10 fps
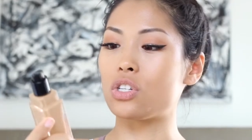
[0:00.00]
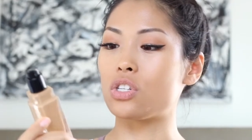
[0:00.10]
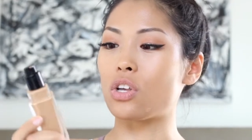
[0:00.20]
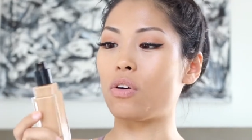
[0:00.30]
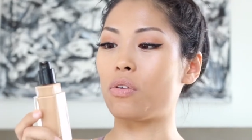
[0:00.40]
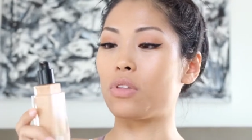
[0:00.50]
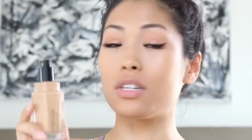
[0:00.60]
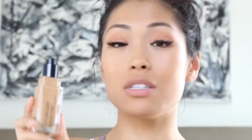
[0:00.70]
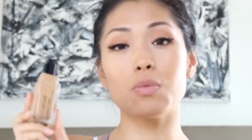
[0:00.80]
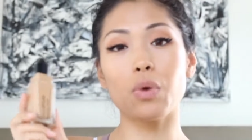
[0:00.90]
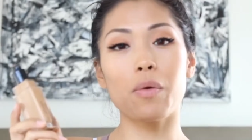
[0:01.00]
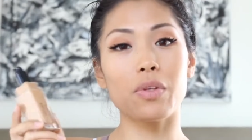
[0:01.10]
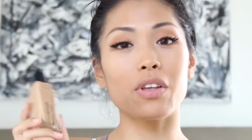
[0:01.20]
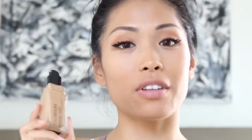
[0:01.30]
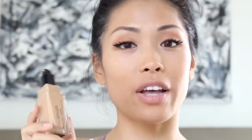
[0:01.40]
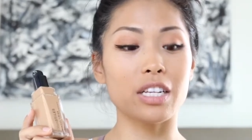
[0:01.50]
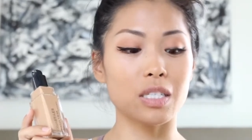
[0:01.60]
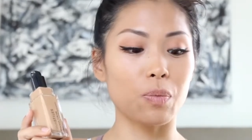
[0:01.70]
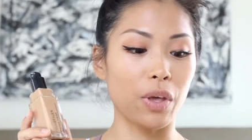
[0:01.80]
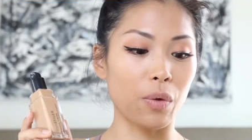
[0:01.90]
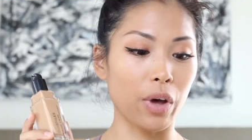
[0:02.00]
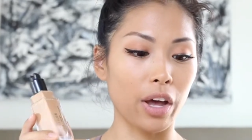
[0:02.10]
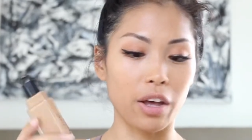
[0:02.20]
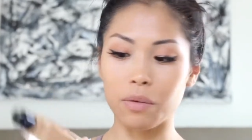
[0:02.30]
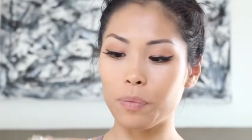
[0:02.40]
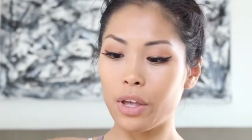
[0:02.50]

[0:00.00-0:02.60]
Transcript: so this is probably going to last me a while.